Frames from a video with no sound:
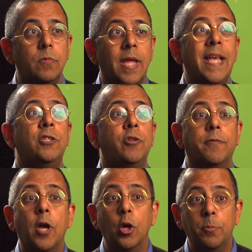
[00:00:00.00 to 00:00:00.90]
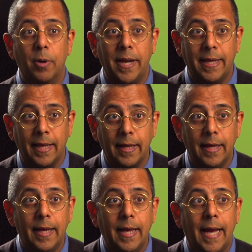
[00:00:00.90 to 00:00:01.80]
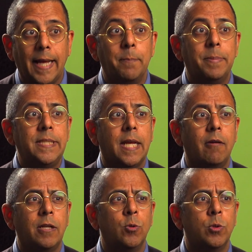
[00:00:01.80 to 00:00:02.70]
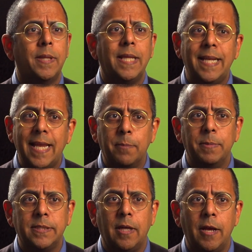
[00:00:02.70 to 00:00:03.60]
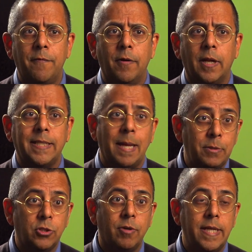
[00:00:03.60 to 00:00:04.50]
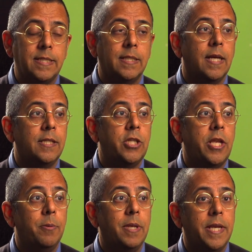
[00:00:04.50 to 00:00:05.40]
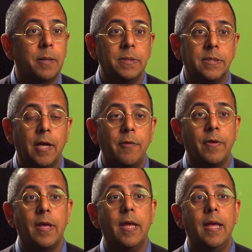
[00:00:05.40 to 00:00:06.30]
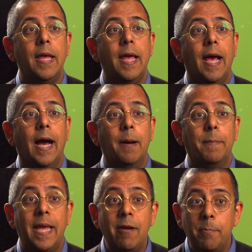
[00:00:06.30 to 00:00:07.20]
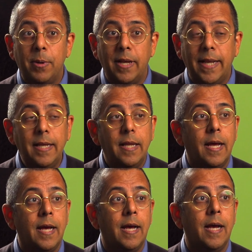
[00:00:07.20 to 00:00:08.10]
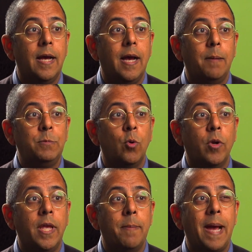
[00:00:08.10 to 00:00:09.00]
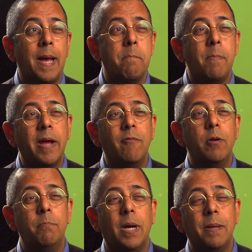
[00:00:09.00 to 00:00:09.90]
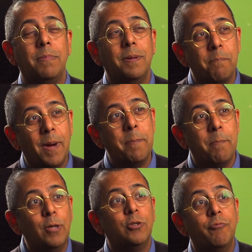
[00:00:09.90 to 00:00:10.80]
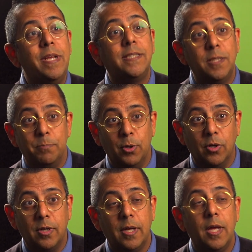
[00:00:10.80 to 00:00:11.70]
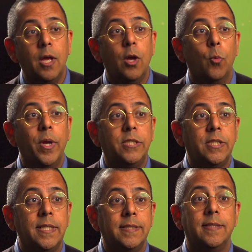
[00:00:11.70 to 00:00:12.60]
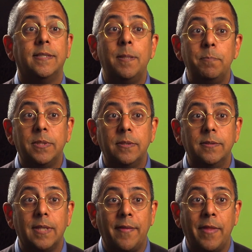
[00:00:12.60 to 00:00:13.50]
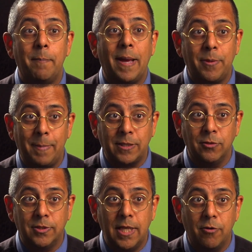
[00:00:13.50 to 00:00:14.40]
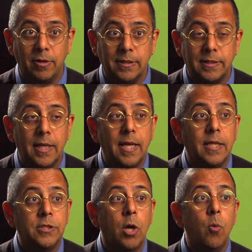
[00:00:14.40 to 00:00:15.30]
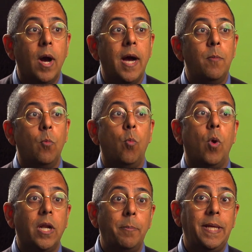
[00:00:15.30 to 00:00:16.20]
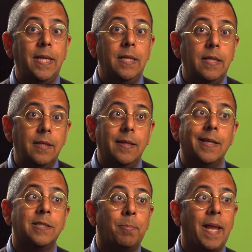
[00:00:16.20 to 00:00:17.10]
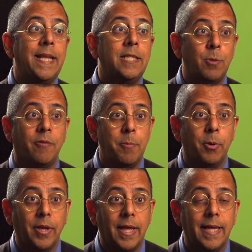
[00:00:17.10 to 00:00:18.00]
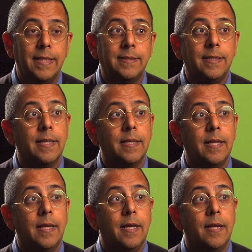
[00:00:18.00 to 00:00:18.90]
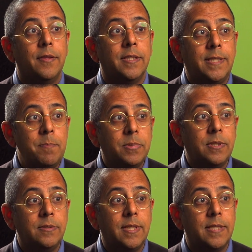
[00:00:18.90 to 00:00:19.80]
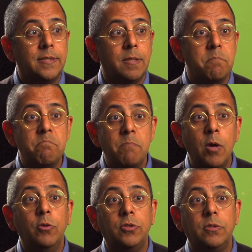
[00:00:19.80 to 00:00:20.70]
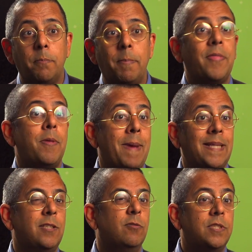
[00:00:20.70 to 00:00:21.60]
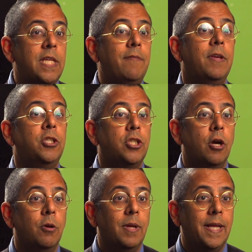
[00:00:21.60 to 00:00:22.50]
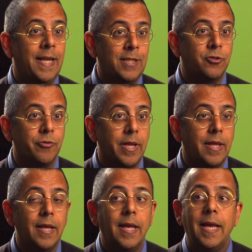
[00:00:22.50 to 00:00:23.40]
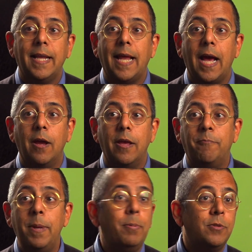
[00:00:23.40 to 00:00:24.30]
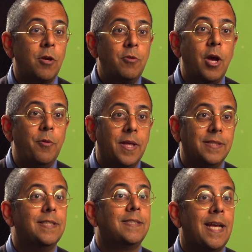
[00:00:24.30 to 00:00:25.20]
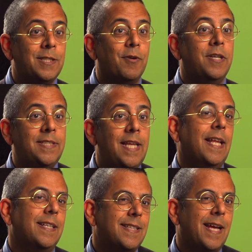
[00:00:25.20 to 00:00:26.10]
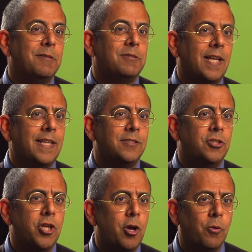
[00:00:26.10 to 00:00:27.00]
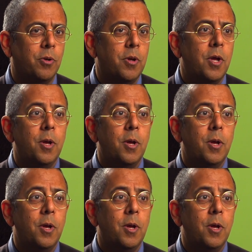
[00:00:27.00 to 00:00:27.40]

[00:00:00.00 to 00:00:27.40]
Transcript: the history of code breaking and in particular I talked about the Enigma cipher and I demonstrated a genuine Enigma cipher. Um, here in Berlin uh, I'm talking about my, my, my most recent book which is The Simpsons and Their Mathematical Secrets. So uh, what I'll be explaining to everybody is that the Simpsons is the most mathematical TV show in history. Now, if people don't know this, it sounds very silly, it sounds like it's a joke,